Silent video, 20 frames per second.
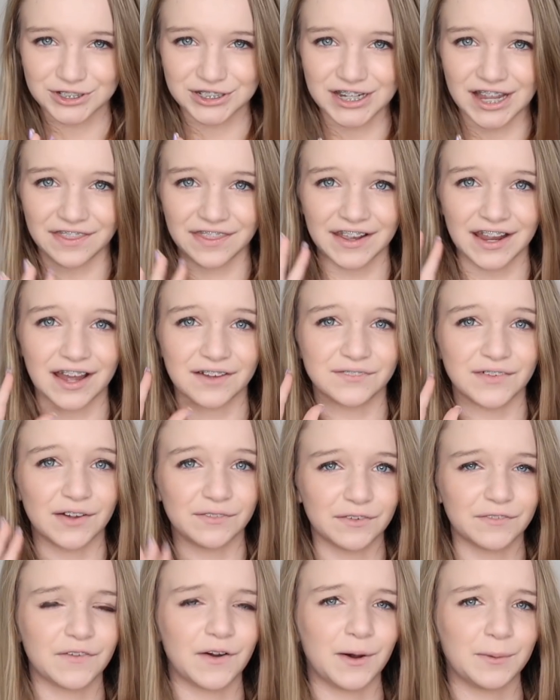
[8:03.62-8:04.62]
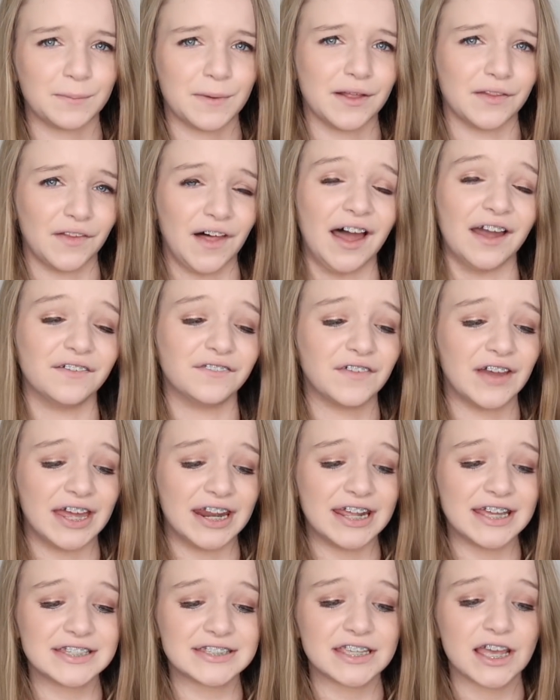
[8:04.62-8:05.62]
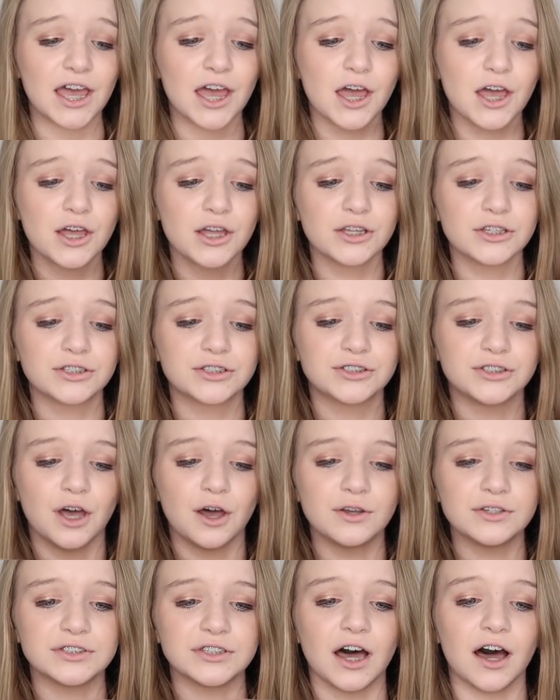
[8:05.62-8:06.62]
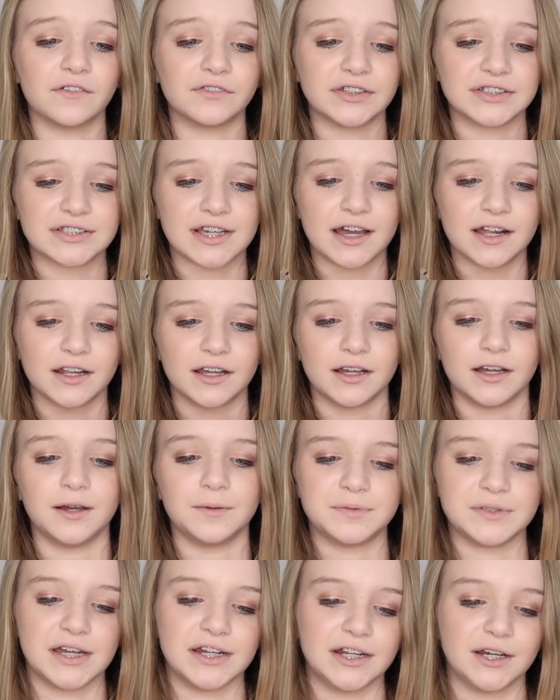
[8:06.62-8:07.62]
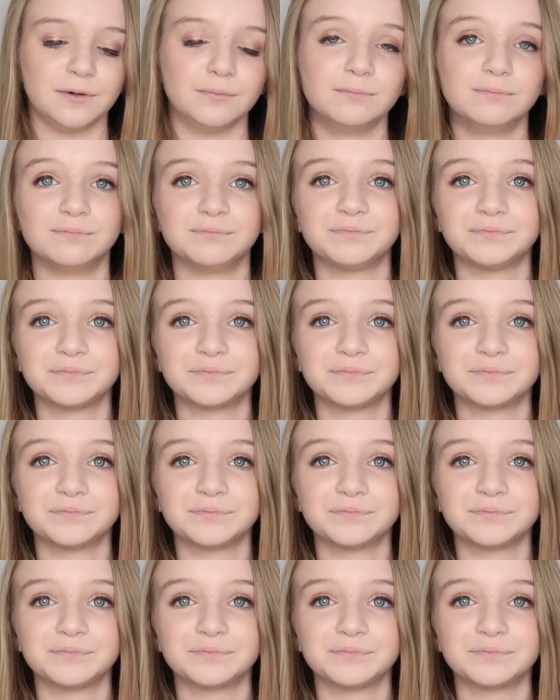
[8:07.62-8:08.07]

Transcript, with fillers: squishy I think I've ever felt in my life. It is so soft. Kind of upside down.